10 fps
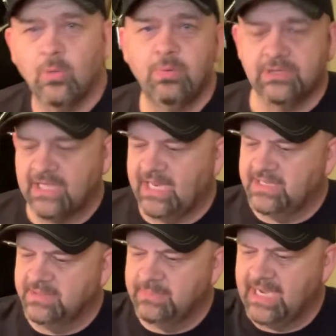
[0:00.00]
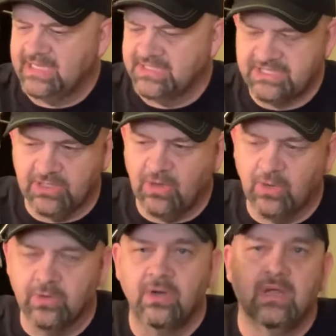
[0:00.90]
put that back in the shell
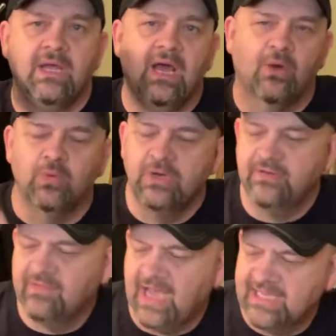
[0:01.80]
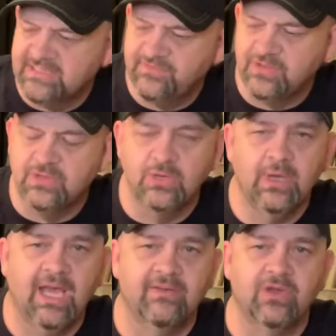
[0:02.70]
holder. I would advise, if you do
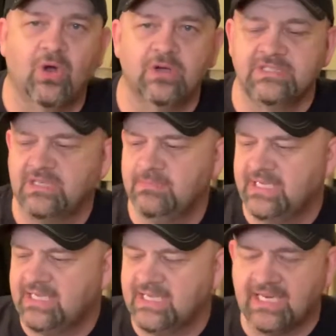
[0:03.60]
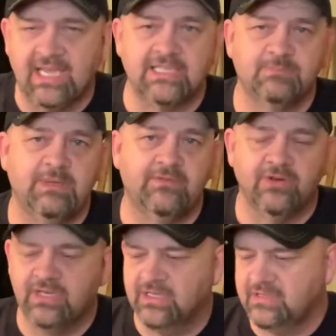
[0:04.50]
have the RCB kit, I can't speak for
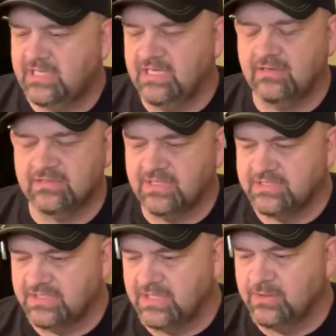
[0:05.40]
any other kit because, as you know,